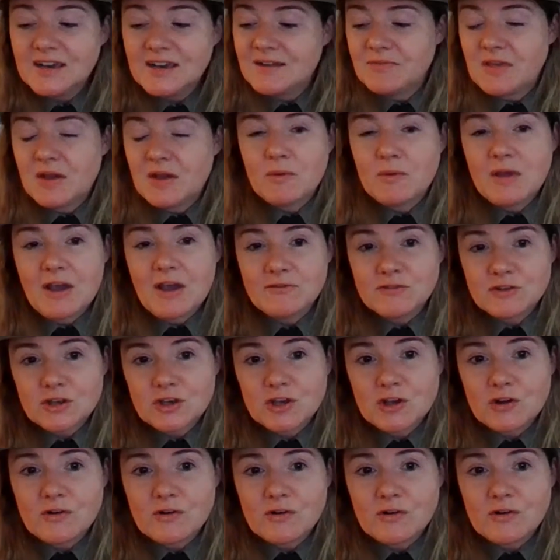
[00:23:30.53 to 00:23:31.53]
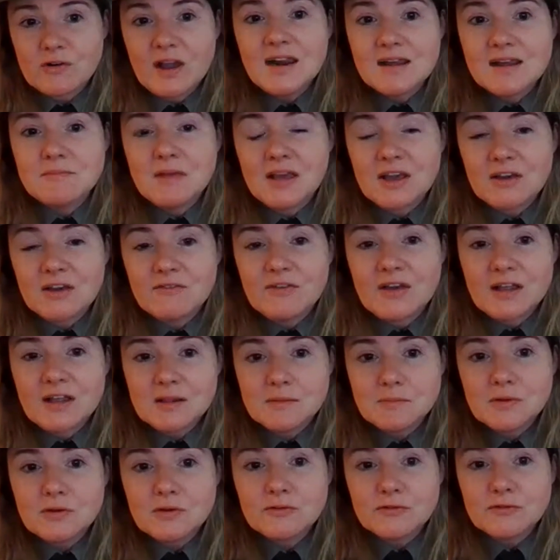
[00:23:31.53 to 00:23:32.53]
that we have to curate and make
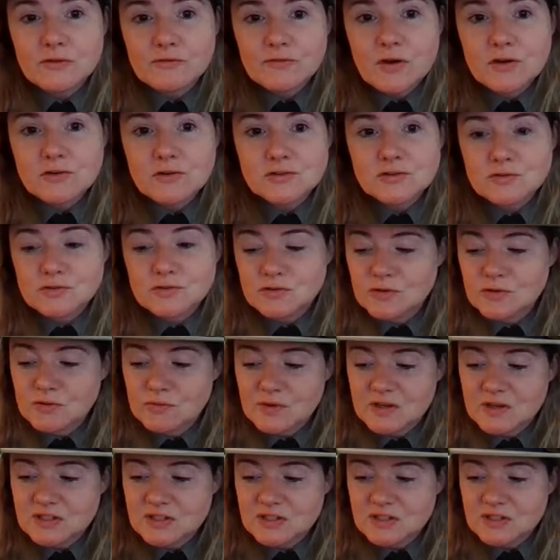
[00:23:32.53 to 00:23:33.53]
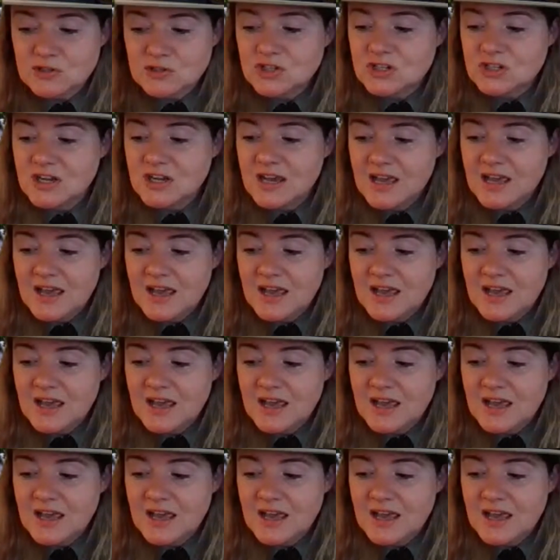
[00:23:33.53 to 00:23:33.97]
available for folks who are doing research.